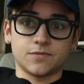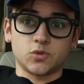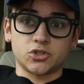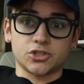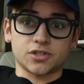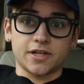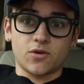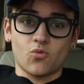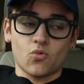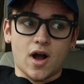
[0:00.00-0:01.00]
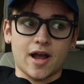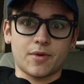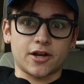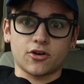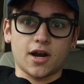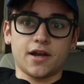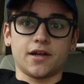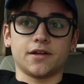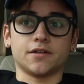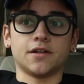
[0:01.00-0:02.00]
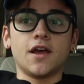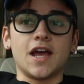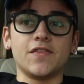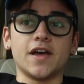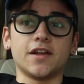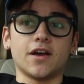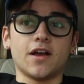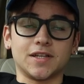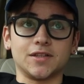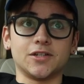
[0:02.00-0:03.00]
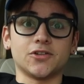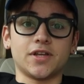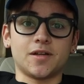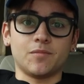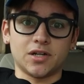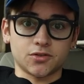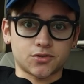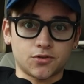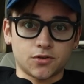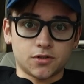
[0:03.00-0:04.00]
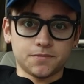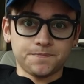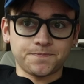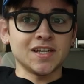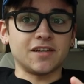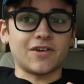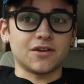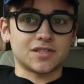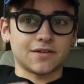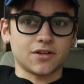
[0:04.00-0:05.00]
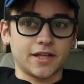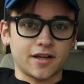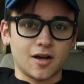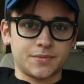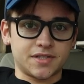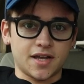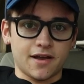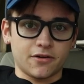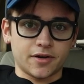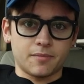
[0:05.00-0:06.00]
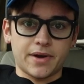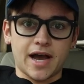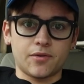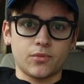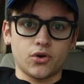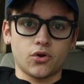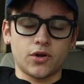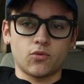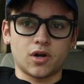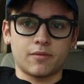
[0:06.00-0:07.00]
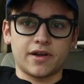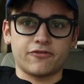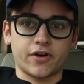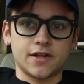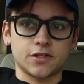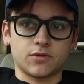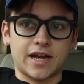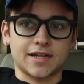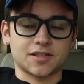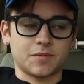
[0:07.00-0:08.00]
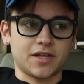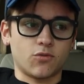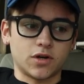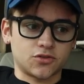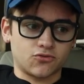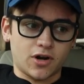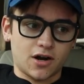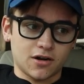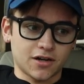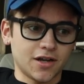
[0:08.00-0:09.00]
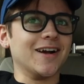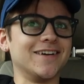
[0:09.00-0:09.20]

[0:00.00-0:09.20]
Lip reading: was just like, why am I crying? And then literally in middle school, if I was ever like upset or in a bad mood and one of my friends would ask me what's wrong,